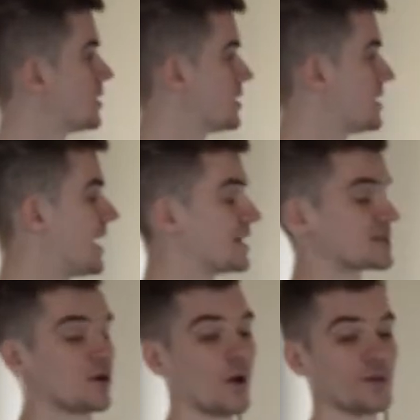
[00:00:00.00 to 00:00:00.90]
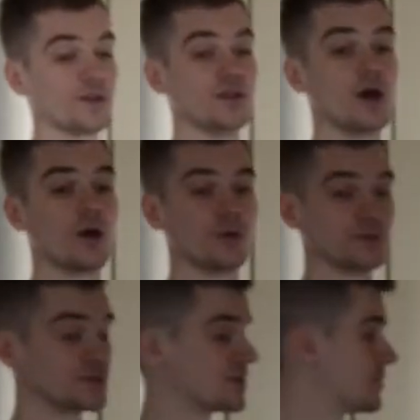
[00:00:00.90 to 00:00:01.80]
Yeah, it's called the
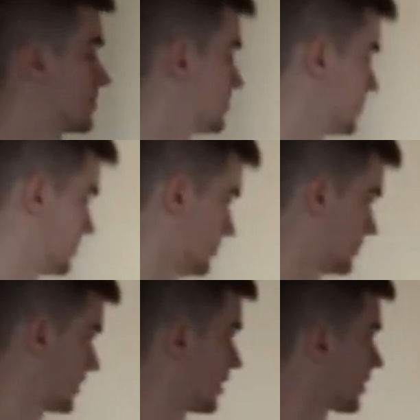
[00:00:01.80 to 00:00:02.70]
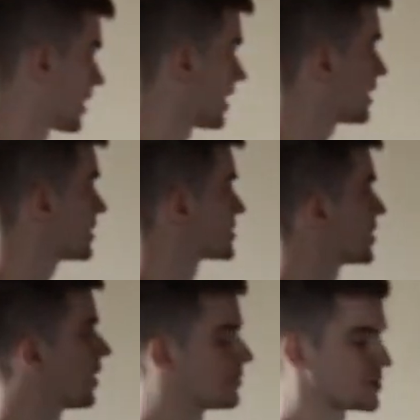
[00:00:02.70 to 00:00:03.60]
nose. Okay,
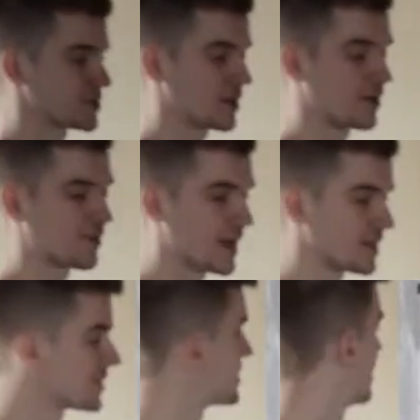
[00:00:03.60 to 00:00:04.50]
so I'm just going to write